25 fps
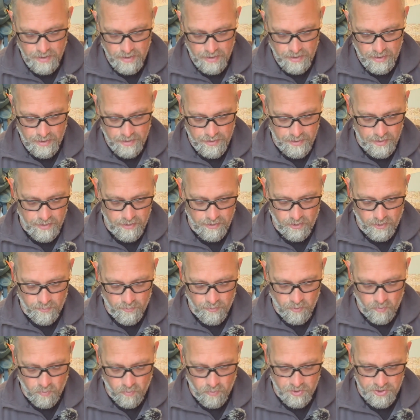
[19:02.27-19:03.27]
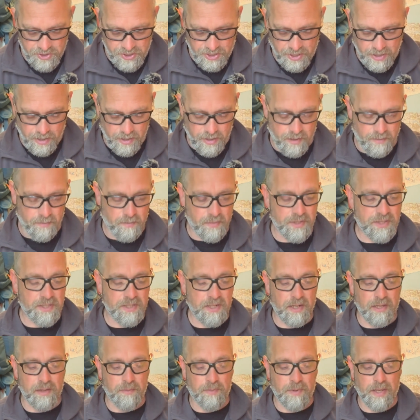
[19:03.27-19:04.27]
And then I've got my wash kit and my
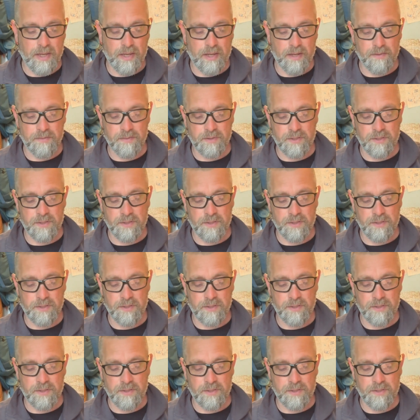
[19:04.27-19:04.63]
sleep kit.